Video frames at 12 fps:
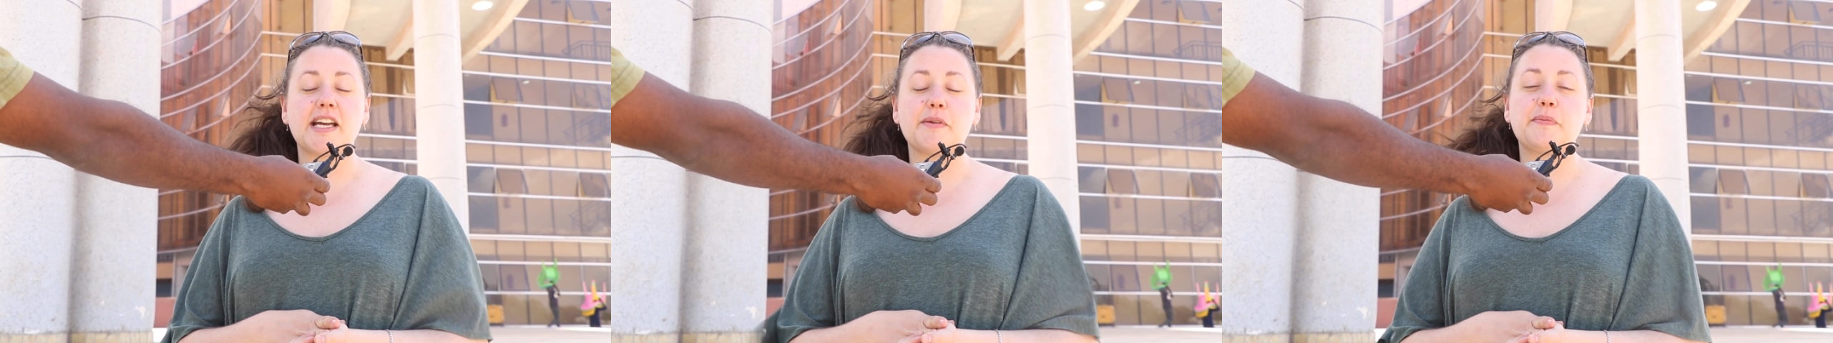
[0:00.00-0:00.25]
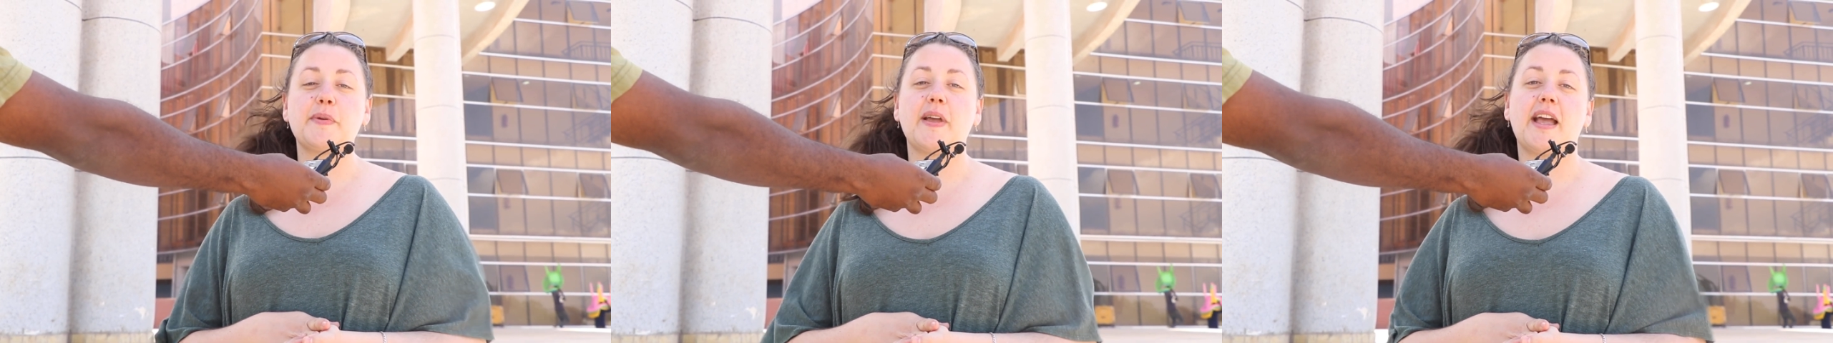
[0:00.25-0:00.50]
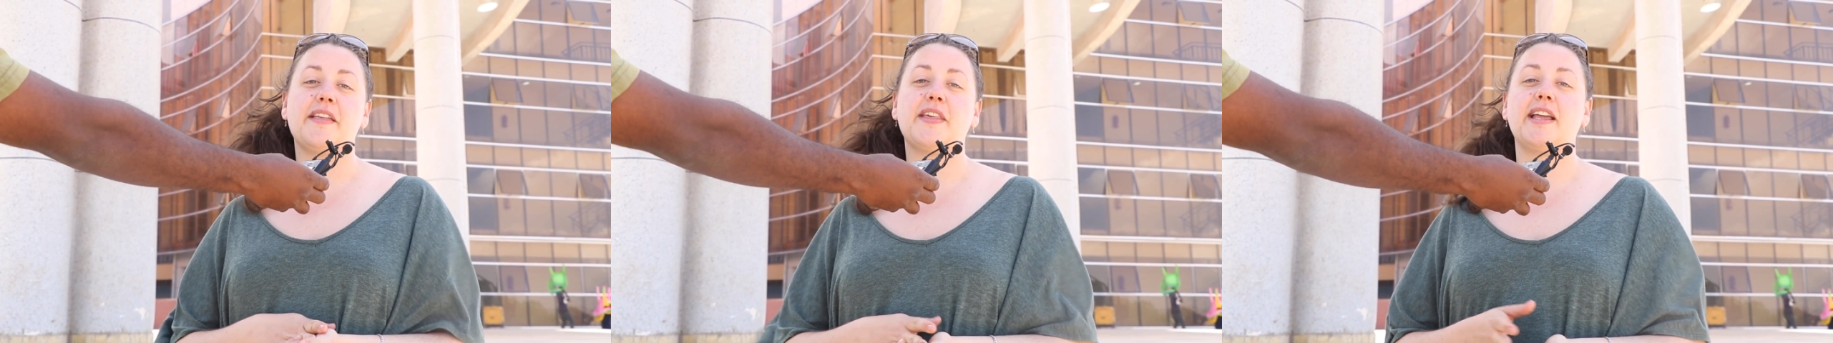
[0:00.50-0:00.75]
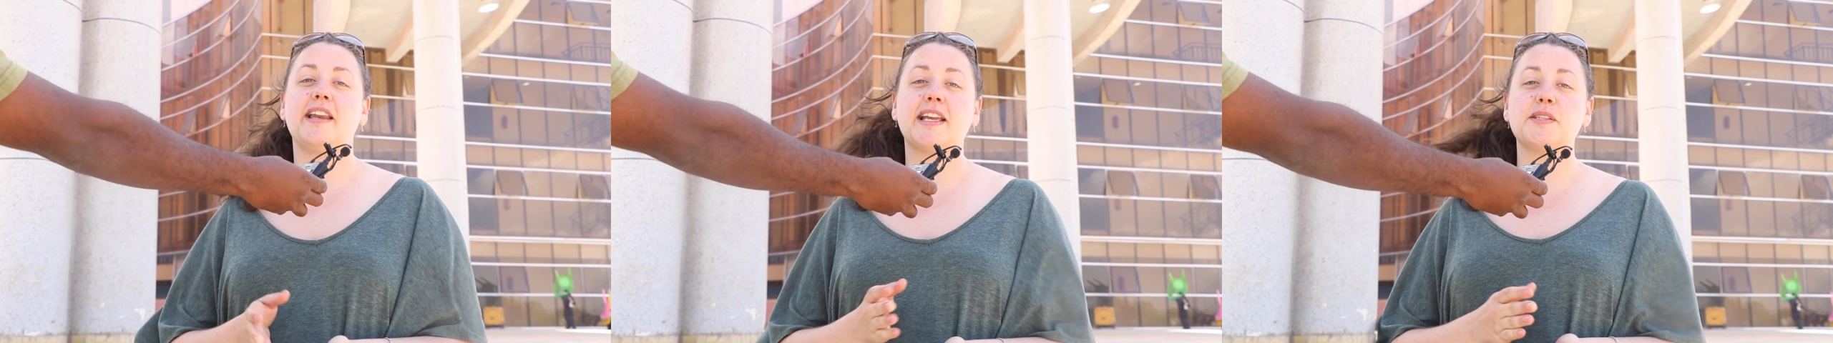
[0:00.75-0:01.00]
up and
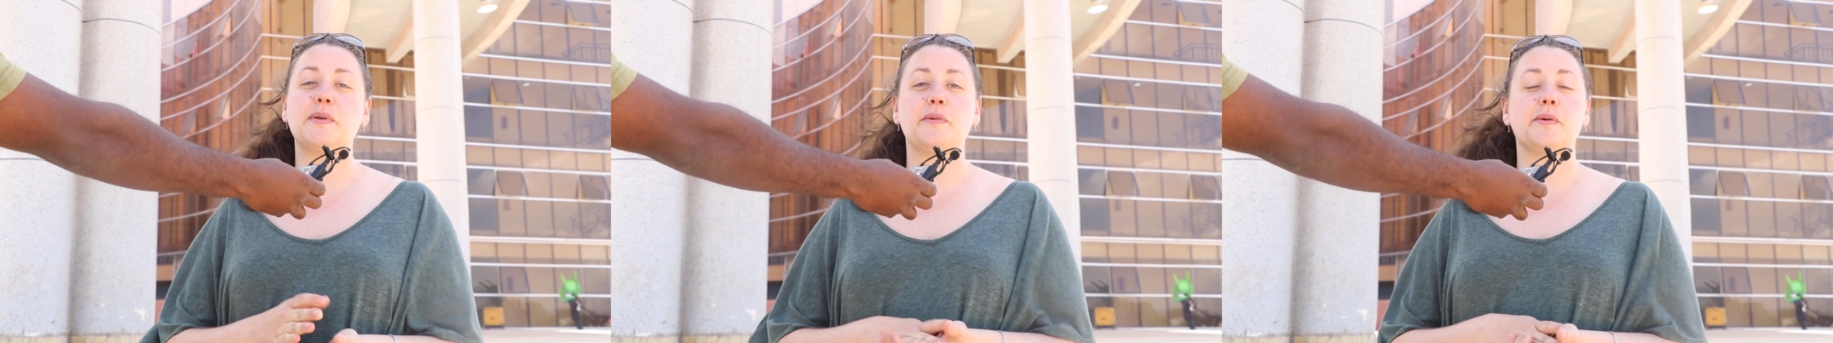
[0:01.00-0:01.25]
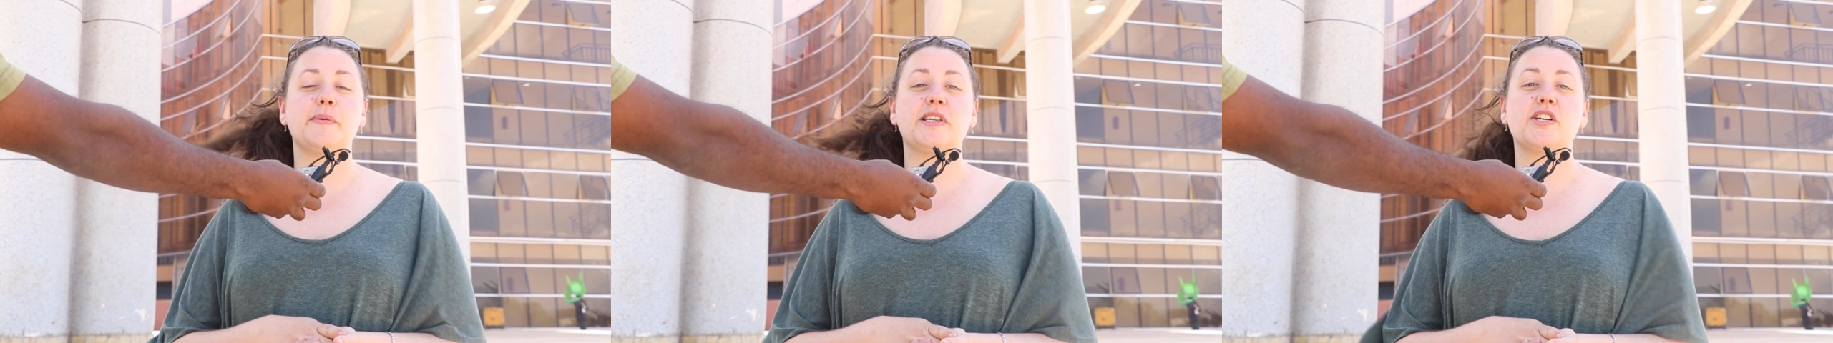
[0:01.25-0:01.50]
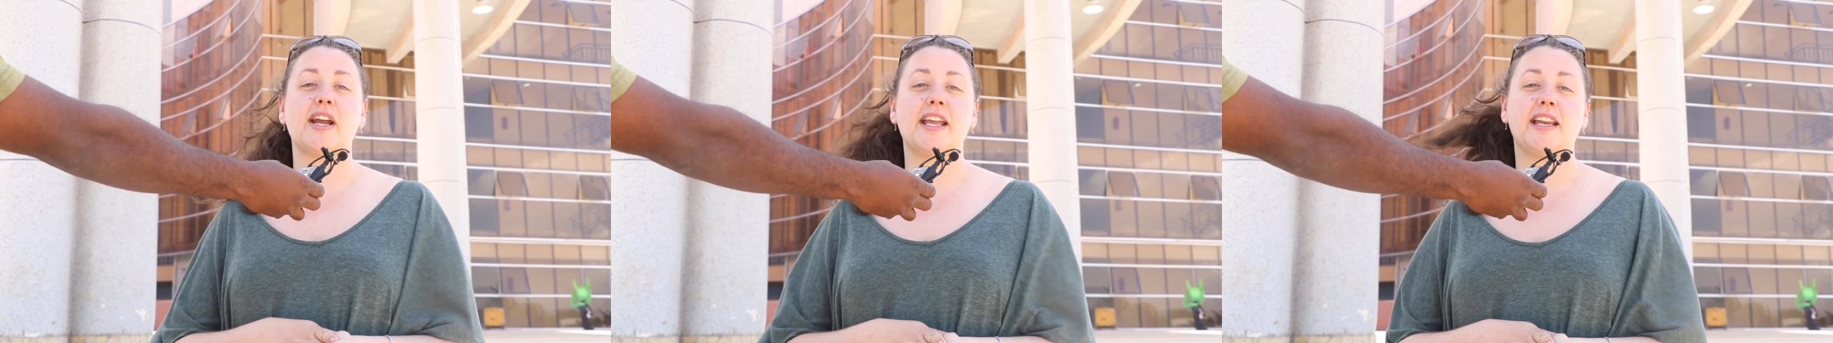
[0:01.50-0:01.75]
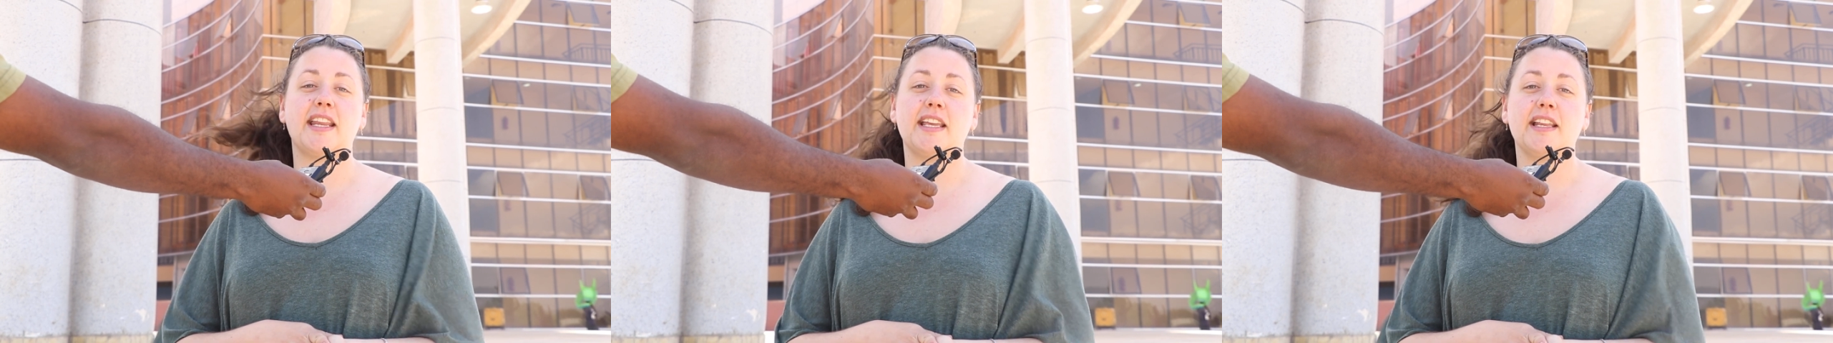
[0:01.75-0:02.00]
then next week we'll be
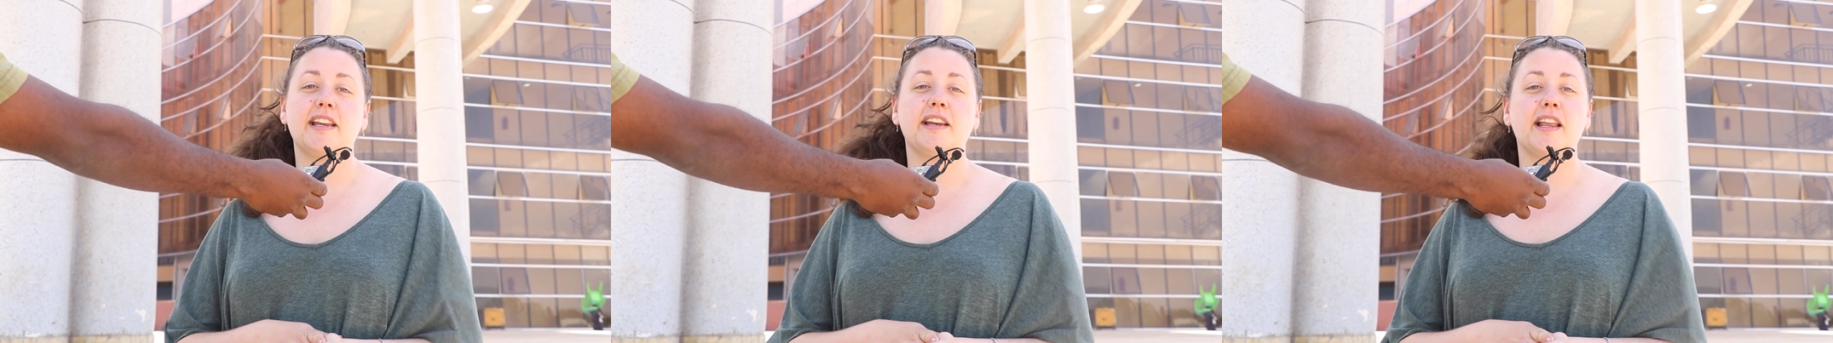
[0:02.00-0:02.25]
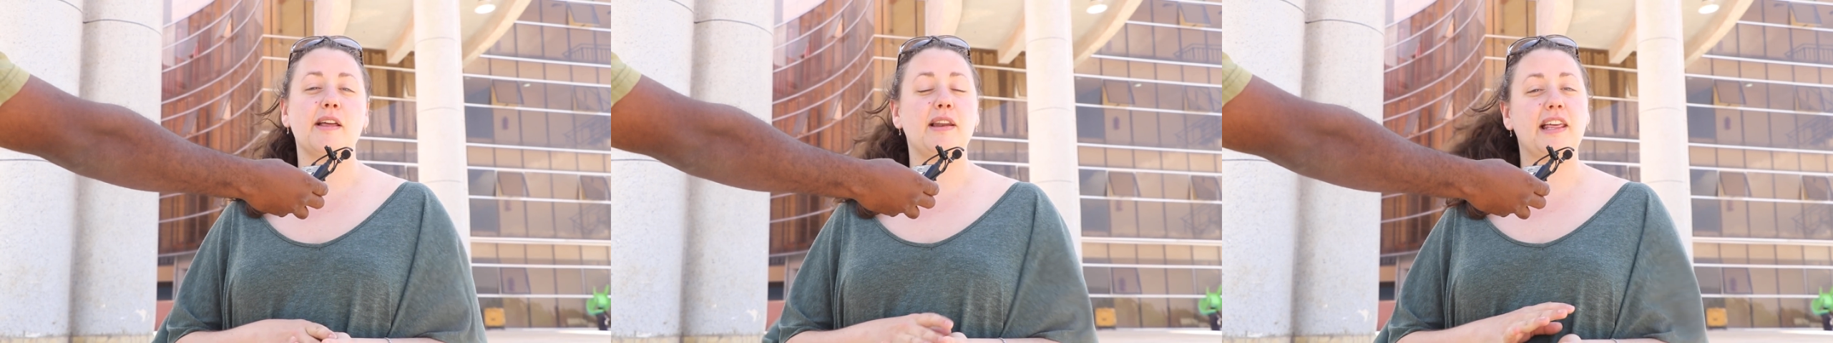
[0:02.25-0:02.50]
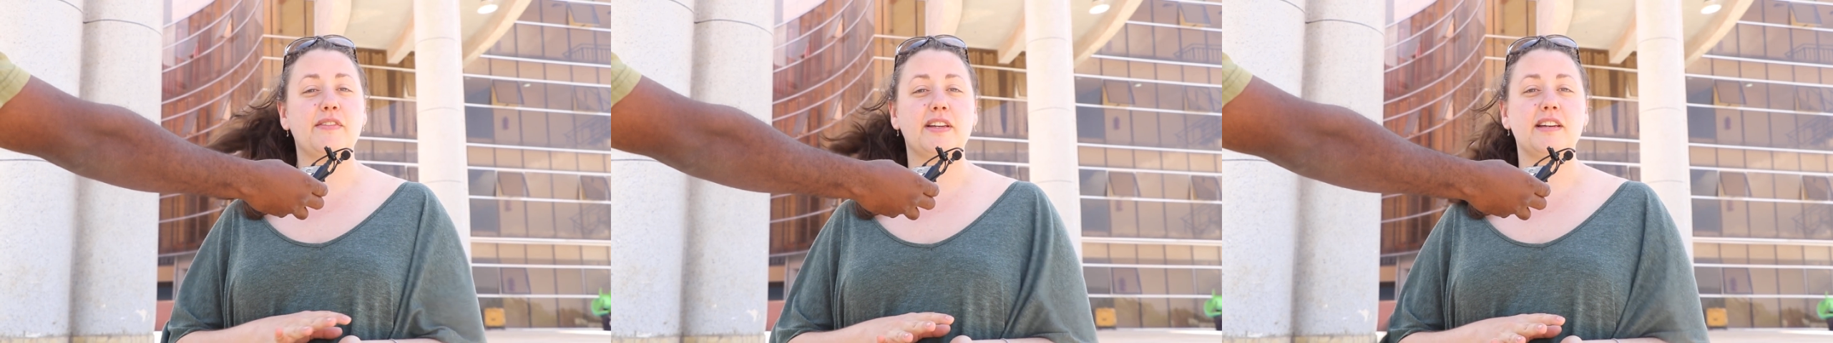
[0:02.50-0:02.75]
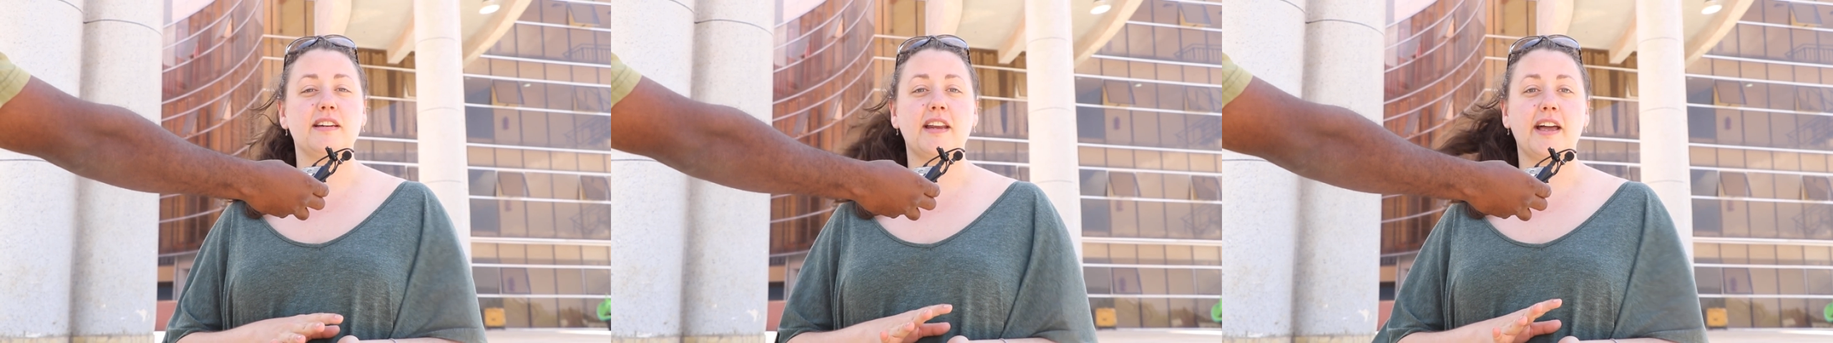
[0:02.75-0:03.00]
training
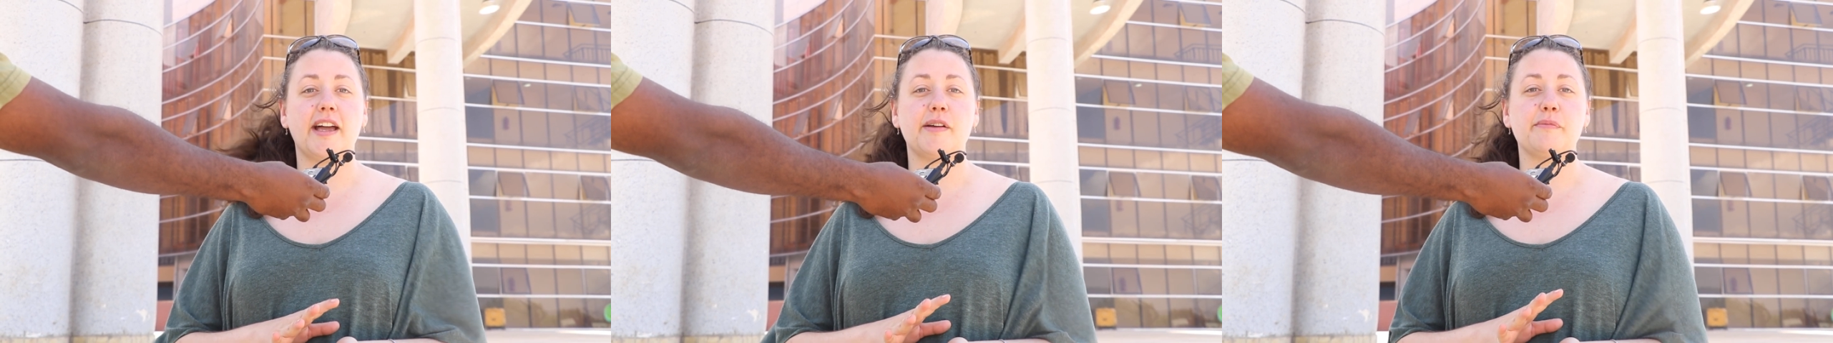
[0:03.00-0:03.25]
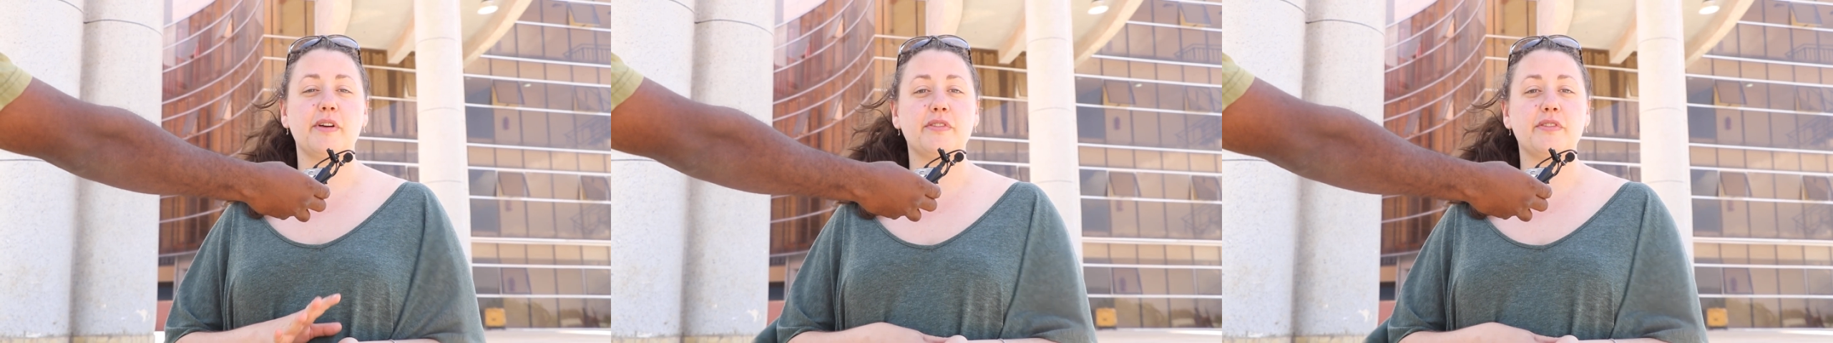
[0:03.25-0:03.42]
11 um,